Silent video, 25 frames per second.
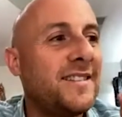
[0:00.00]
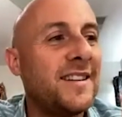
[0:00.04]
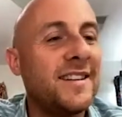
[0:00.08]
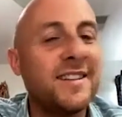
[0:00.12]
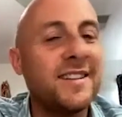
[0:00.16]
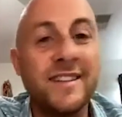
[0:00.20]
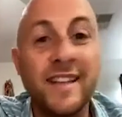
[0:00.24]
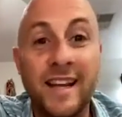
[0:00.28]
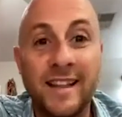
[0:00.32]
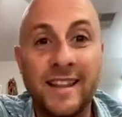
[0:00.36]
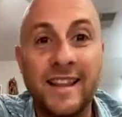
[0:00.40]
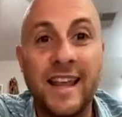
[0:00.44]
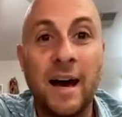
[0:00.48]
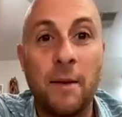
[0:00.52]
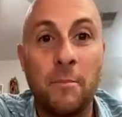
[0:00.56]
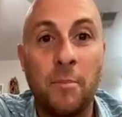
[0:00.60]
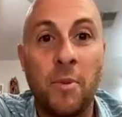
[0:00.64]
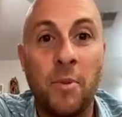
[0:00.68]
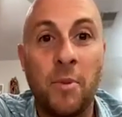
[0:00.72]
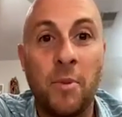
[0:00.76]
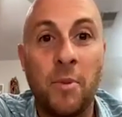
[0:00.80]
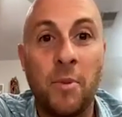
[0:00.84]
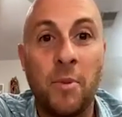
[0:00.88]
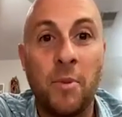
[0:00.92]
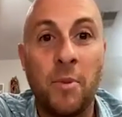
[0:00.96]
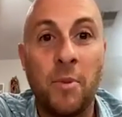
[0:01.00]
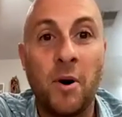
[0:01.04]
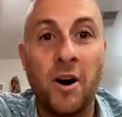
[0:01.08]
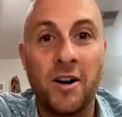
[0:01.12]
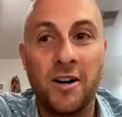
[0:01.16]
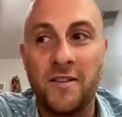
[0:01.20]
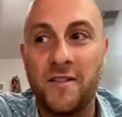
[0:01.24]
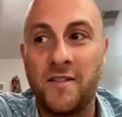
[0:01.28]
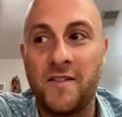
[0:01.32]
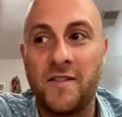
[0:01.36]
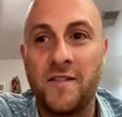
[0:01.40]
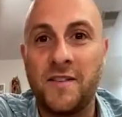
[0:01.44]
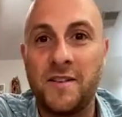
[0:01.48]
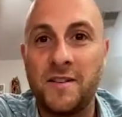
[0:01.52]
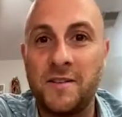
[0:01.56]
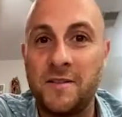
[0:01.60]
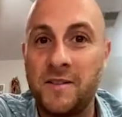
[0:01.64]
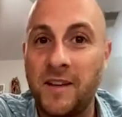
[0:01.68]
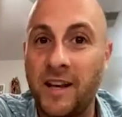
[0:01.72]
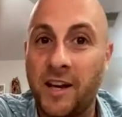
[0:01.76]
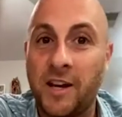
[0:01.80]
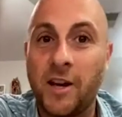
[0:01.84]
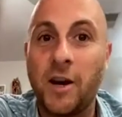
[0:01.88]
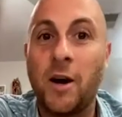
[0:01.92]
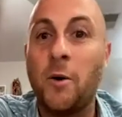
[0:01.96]
let that part of
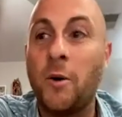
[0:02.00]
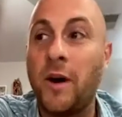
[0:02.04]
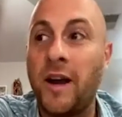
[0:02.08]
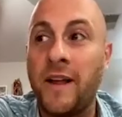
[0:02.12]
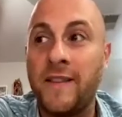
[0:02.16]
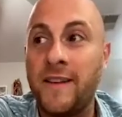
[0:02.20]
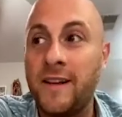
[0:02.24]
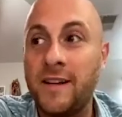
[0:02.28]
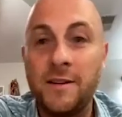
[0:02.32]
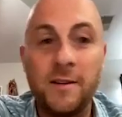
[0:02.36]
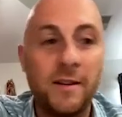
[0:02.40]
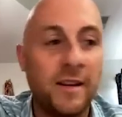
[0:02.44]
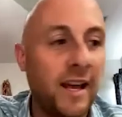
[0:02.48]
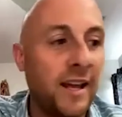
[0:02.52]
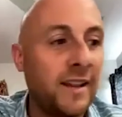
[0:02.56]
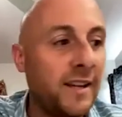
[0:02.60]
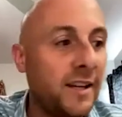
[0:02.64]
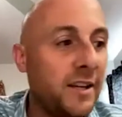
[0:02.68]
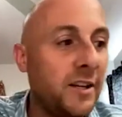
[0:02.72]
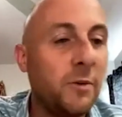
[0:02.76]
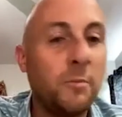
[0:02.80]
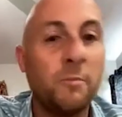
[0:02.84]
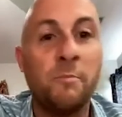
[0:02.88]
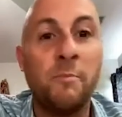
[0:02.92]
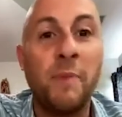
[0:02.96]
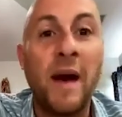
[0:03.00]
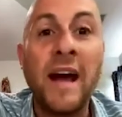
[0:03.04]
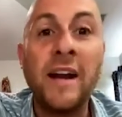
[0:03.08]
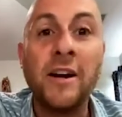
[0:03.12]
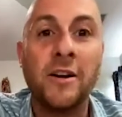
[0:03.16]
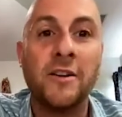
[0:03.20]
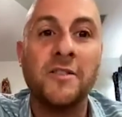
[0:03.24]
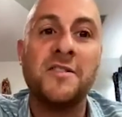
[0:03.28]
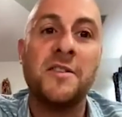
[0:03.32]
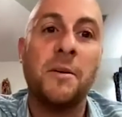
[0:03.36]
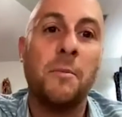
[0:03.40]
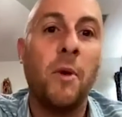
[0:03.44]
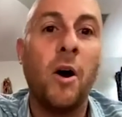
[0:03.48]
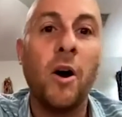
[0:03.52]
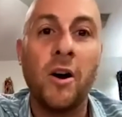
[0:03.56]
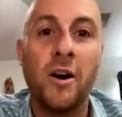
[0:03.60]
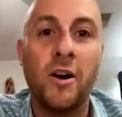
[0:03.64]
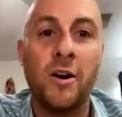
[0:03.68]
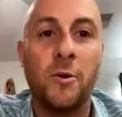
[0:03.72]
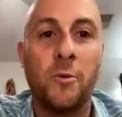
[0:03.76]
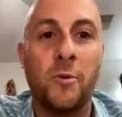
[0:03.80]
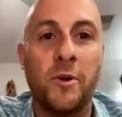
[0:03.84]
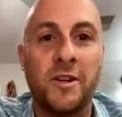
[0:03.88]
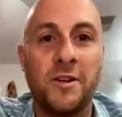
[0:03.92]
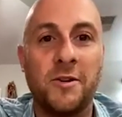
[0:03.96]
it go. And then you're better tomorrow
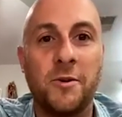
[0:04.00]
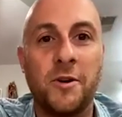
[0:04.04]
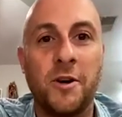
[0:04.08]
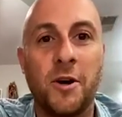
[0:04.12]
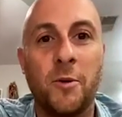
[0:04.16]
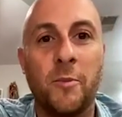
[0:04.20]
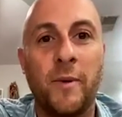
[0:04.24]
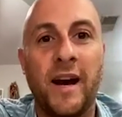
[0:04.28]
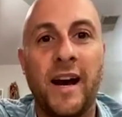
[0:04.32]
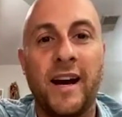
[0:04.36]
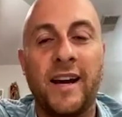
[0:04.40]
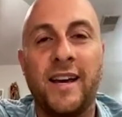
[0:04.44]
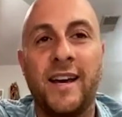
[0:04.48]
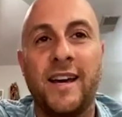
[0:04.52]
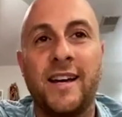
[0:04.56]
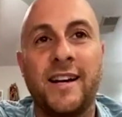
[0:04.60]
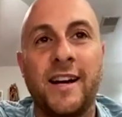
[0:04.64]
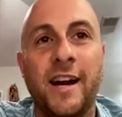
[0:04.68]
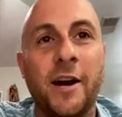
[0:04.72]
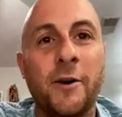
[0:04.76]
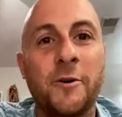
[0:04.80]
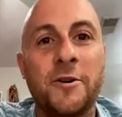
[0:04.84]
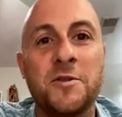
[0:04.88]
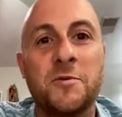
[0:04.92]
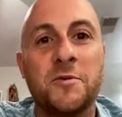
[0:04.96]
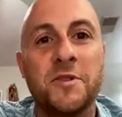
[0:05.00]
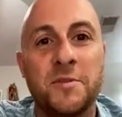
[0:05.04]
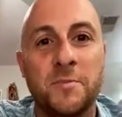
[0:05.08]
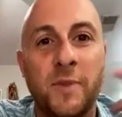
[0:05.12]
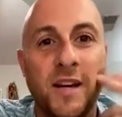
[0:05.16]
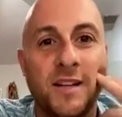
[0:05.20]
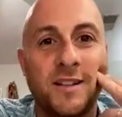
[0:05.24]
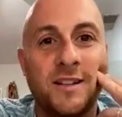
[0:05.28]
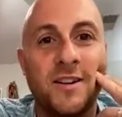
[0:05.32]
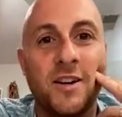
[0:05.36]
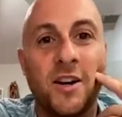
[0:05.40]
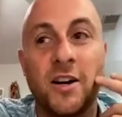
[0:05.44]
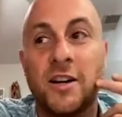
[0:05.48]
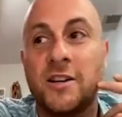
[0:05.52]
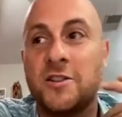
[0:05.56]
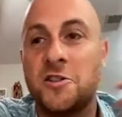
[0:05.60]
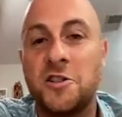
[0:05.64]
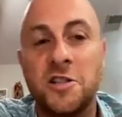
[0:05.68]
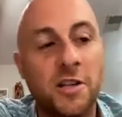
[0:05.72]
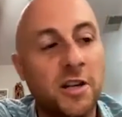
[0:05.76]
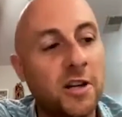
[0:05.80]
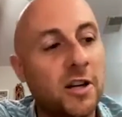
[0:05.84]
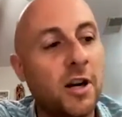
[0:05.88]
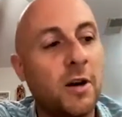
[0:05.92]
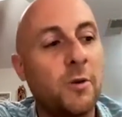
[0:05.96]
when you go back in. And I always respected her because she
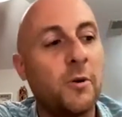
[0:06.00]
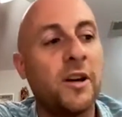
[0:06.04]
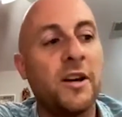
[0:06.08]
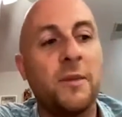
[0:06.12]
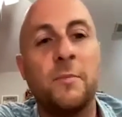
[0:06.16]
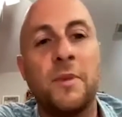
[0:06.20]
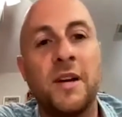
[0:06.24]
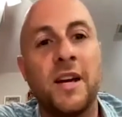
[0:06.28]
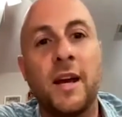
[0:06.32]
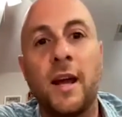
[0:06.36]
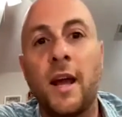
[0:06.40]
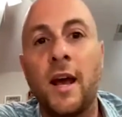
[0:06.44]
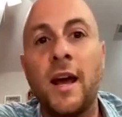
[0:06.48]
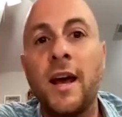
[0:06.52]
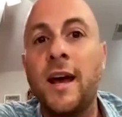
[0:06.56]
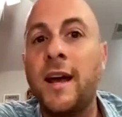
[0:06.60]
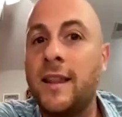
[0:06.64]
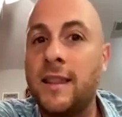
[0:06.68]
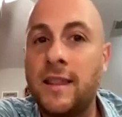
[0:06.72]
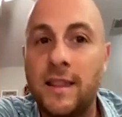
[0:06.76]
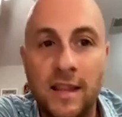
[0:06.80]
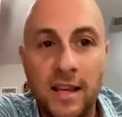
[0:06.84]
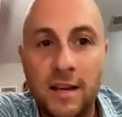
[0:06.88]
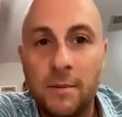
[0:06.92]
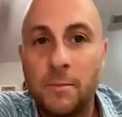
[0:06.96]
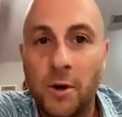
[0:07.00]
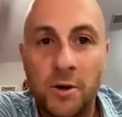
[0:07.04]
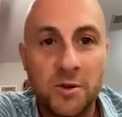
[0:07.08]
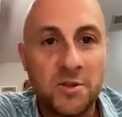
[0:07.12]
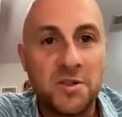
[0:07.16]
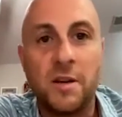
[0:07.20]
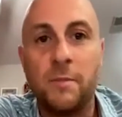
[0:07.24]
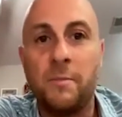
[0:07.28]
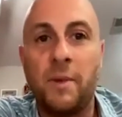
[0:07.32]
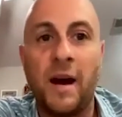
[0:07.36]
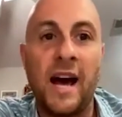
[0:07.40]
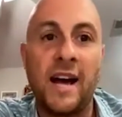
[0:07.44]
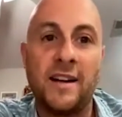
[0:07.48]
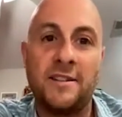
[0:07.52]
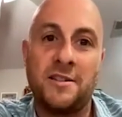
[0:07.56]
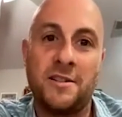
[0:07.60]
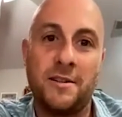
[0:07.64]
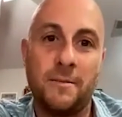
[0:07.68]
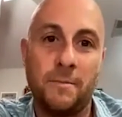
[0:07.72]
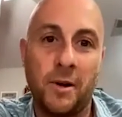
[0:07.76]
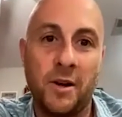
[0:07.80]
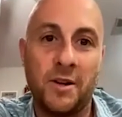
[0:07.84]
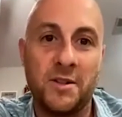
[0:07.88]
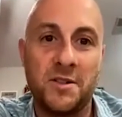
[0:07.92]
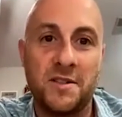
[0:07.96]
could go in and be the most
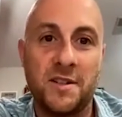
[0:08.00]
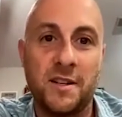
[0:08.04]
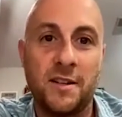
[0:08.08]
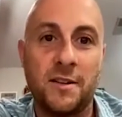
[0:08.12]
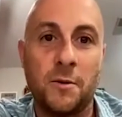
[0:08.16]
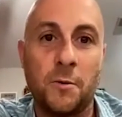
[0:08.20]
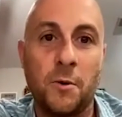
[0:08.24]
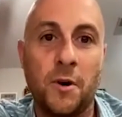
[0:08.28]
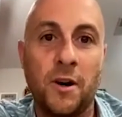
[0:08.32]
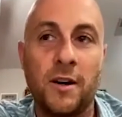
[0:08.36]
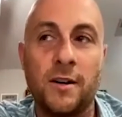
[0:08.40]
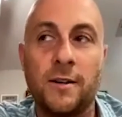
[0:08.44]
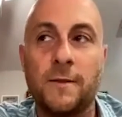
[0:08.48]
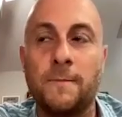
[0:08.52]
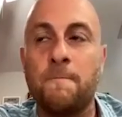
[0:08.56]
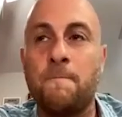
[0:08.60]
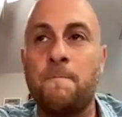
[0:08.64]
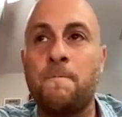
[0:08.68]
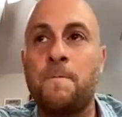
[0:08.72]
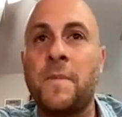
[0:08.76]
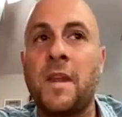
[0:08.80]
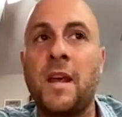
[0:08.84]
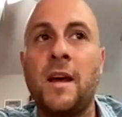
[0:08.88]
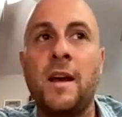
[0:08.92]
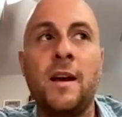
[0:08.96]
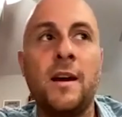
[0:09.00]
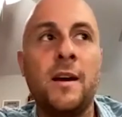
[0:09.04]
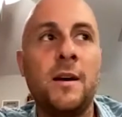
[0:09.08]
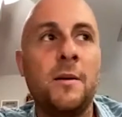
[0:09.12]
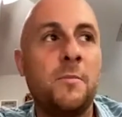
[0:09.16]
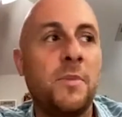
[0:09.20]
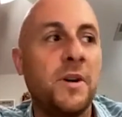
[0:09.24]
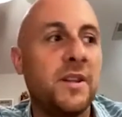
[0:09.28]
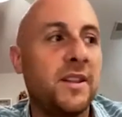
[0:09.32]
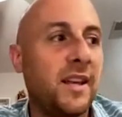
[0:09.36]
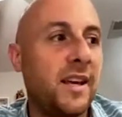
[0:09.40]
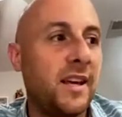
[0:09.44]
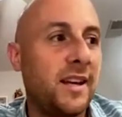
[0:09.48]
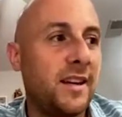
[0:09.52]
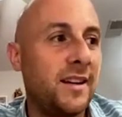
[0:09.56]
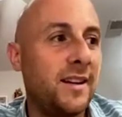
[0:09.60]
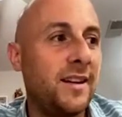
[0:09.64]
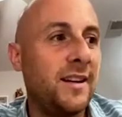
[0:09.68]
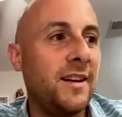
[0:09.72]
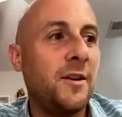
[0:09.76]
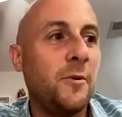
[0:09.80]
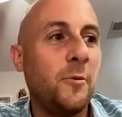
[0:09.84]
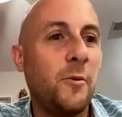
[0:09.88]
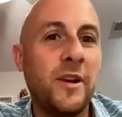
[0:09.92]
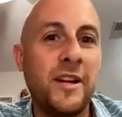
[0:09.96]
compassionate person in the world. But then
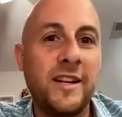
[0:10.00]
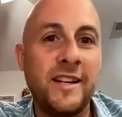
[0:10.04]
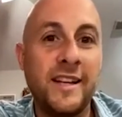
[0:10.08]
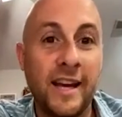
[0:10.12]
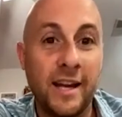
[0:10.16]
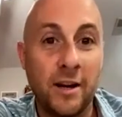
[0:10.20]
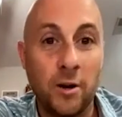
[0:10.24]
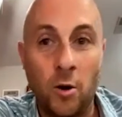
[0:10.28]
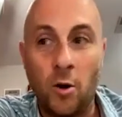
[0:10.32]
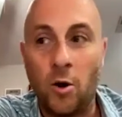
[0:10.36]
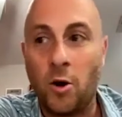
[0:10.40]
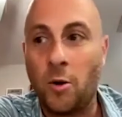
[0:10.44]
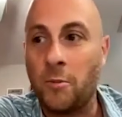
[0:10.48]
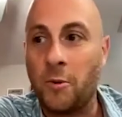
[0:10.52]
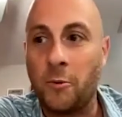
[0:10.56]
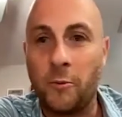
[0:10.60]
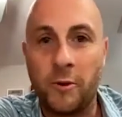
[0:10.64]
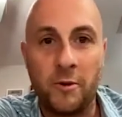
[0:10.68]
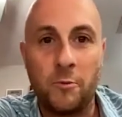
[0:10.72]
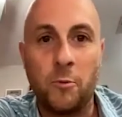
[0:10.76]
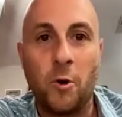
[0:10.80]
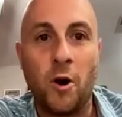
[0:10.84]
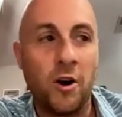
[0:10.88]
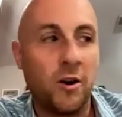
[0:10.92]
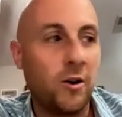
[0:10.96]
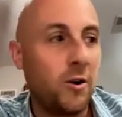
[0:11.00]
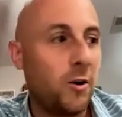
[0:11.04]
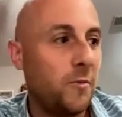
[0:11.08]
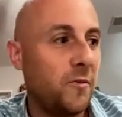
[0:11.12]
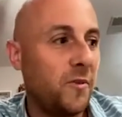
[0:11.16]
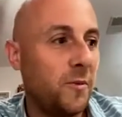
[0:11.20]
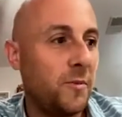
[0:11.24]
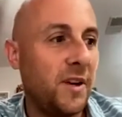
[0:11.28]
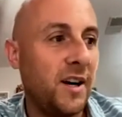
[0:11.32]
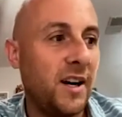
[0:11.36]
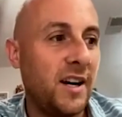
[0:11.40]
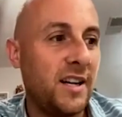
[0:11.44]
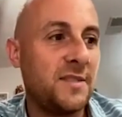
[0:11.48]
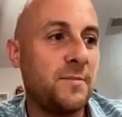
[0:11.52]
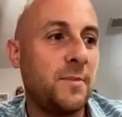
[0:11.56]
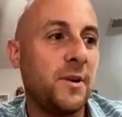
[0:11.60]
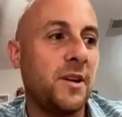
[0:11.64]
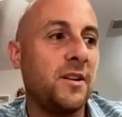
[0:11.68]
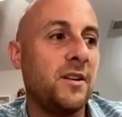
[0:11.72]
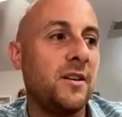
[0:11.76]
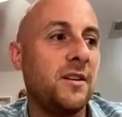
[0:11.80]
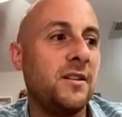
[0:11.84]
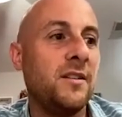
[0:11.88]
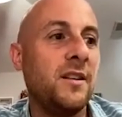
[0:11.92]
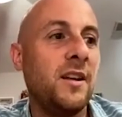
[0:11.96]
we'd get home, or we'd walk home from the
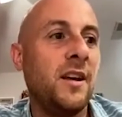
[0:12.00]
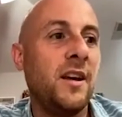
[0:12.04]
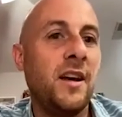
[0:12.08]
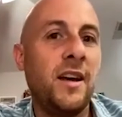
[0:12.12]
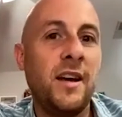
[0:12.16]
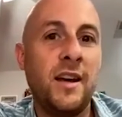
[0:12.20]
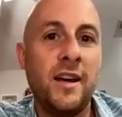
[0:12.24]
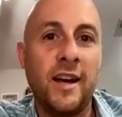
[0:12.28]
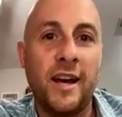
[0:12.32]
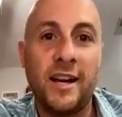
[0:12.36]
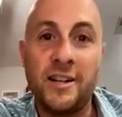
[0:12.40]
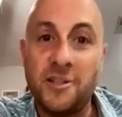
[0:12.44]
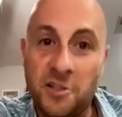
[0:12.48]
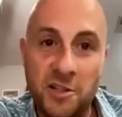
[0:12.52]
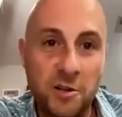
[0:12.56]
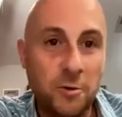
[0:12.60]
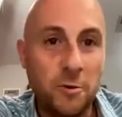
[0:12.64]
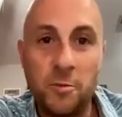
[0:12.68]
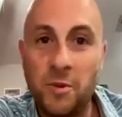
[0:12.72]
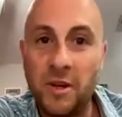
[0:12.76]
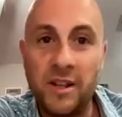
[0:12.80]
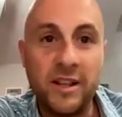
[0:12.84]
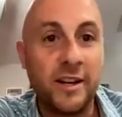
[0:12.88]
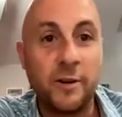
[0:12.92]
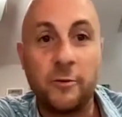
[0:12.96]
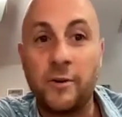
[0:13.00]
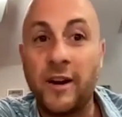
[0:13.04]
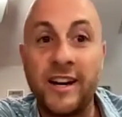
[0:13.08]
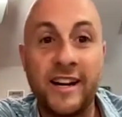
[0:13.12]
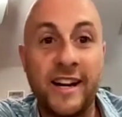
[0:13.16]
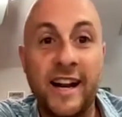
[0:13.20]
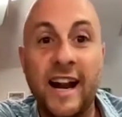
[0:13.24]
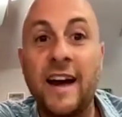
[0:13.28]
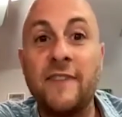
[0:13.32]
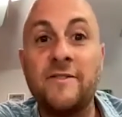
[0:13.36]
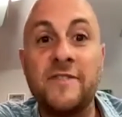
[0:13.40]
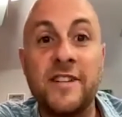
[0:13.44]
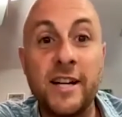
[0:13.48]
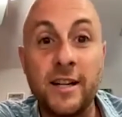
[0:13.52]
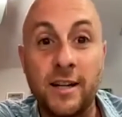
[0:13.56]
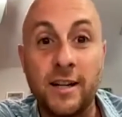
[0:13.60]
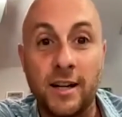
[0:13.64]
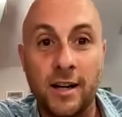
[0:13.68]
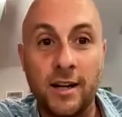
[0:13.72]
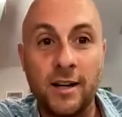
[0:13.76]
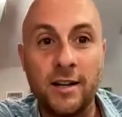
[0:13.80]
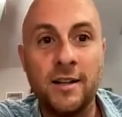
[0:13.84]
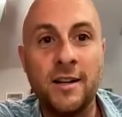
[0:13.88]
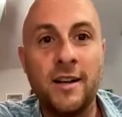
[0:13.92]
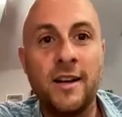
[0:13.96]
hospital, and she would be like ready to have
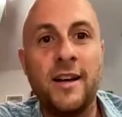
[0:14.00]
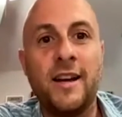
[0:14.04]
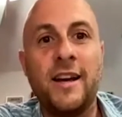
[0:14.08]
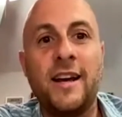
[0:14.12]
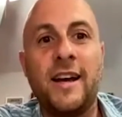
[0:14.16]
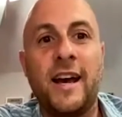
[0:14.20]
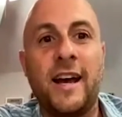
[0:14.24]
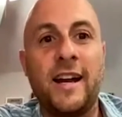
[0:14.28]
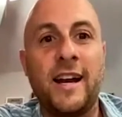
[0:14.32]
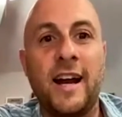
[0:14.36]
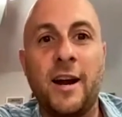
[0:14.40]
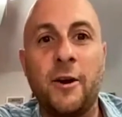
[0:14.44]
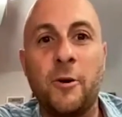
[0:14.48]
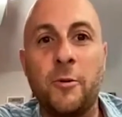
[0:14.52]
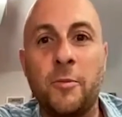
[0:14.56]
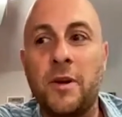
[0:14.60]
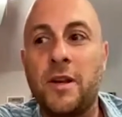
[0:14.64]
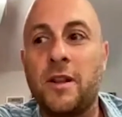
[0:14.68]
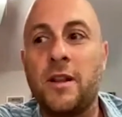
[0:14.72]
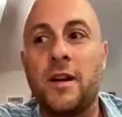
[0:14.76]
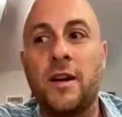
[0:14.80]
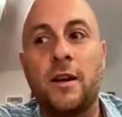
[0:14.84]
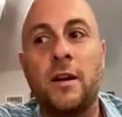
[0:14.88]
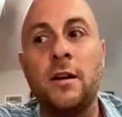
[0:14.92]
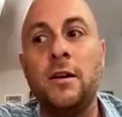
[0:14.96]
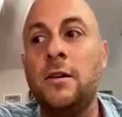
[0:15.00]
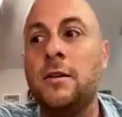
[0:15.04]
dinner. And I would be like,